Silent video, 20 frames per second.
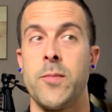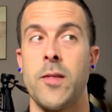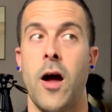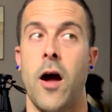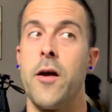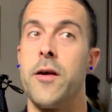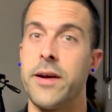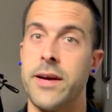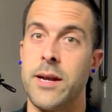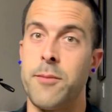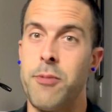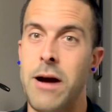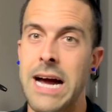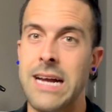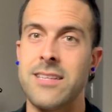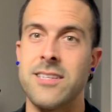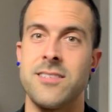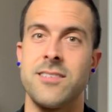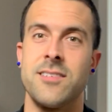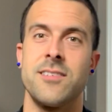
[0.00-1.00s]
Are you going to
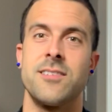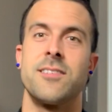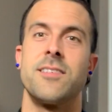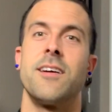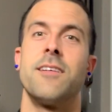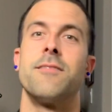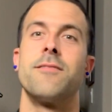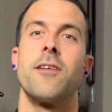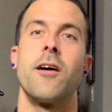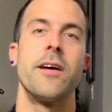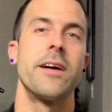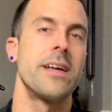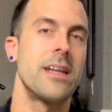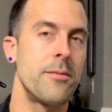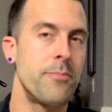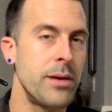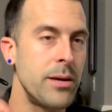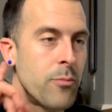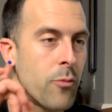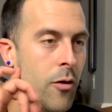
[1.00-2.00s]
practice this stuff? Are you going
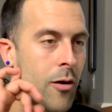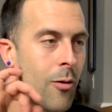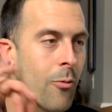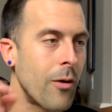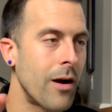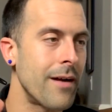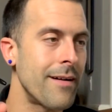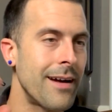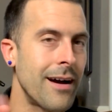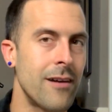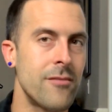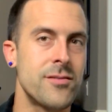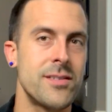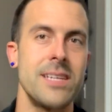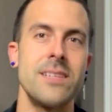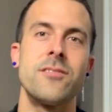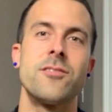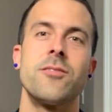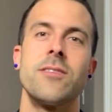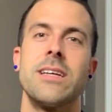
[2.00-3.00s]
to be more aware now of
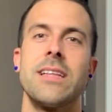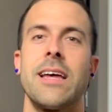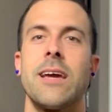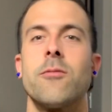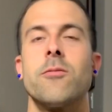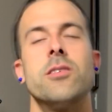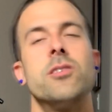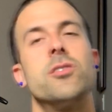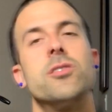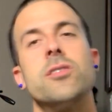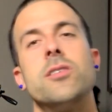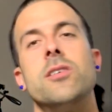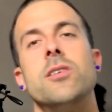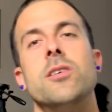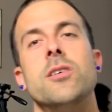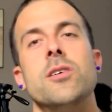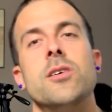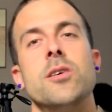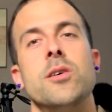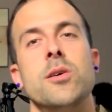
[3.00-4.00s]
sensory language?
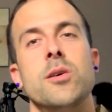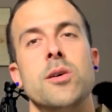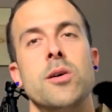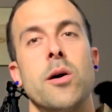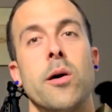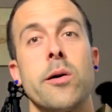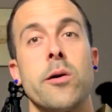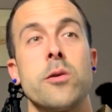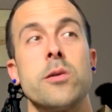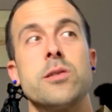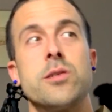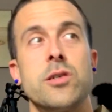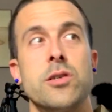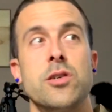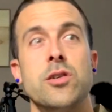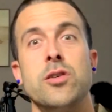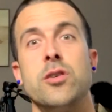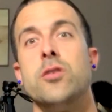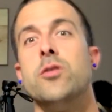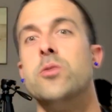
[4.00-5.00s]
Are you going to
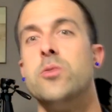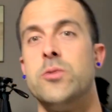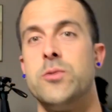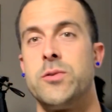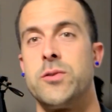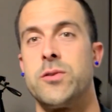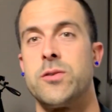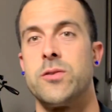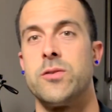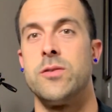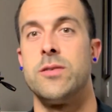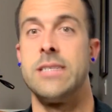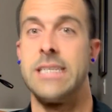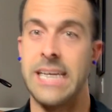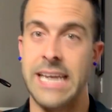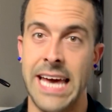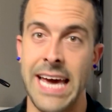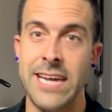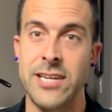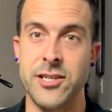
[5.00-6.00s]
use
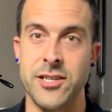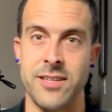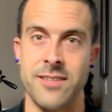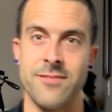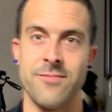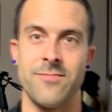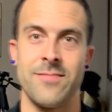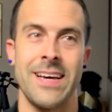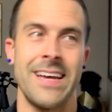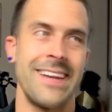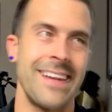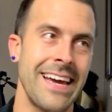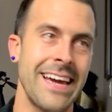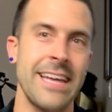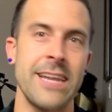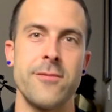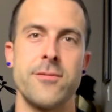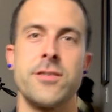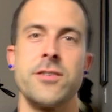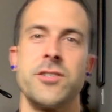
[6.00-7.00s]
negation and
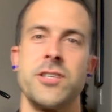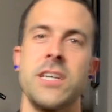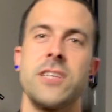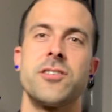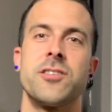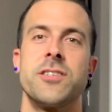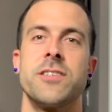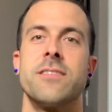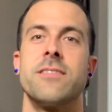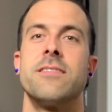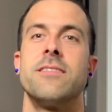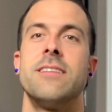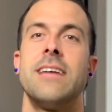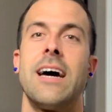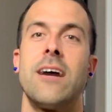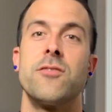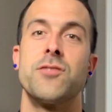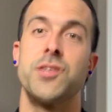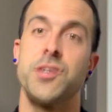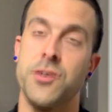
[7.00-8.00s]
negative suggestion
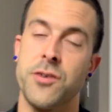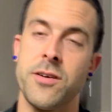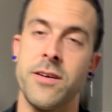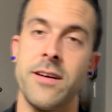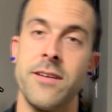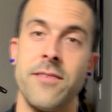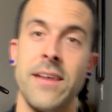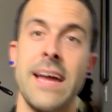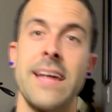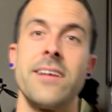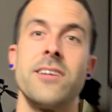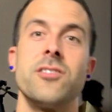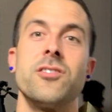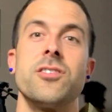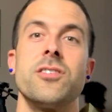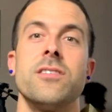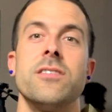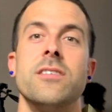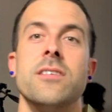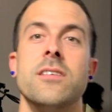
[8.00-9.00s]
now to your
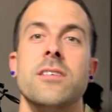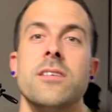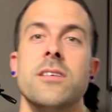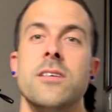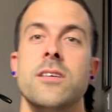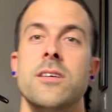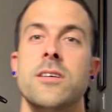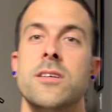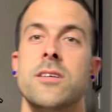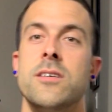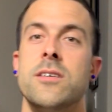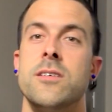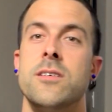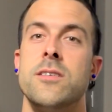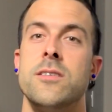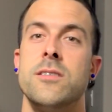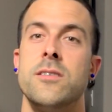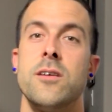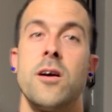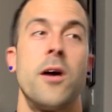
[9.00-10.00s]
advantage?
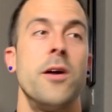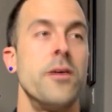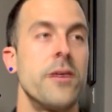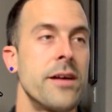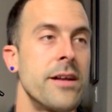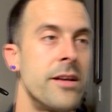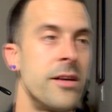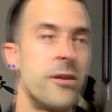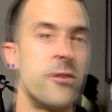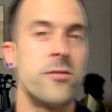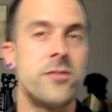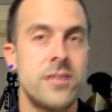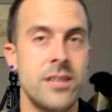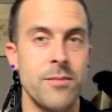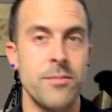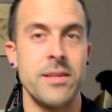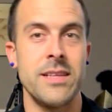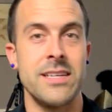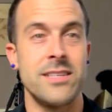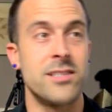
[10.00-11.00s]
Are you going to use
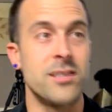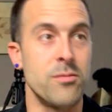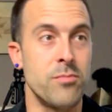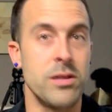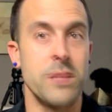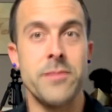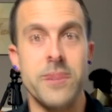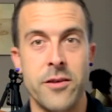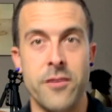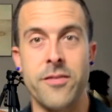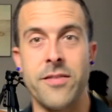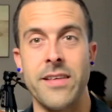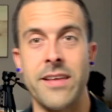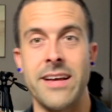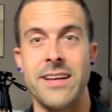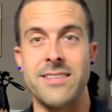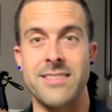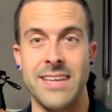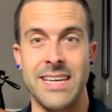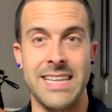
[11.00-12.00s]
some of these subliminal
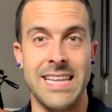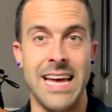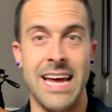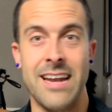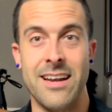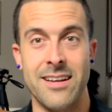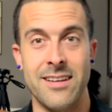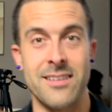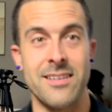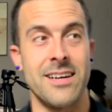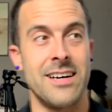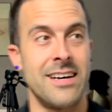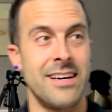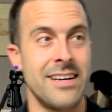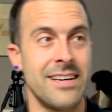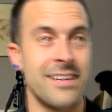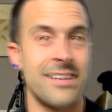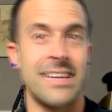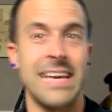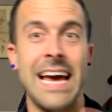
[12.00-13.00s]
things like
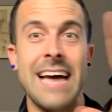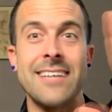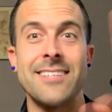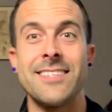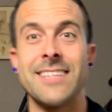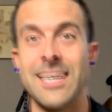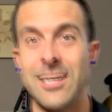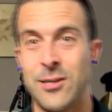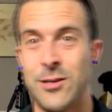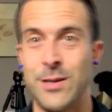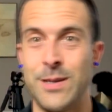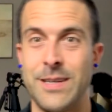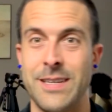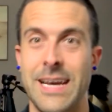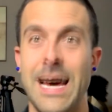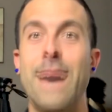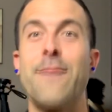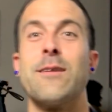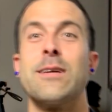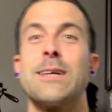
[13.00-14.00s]
that gas station
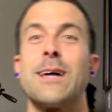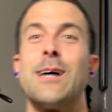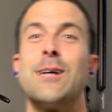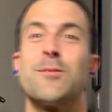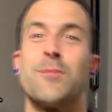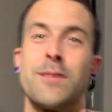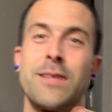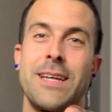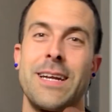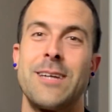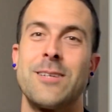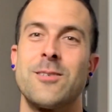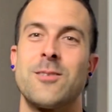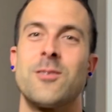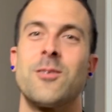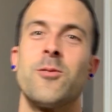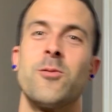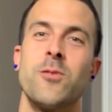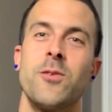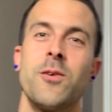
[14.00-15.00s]
advertisement that I just
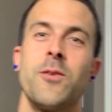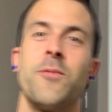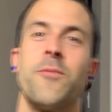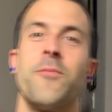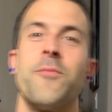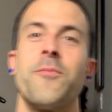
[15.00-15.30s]
told you?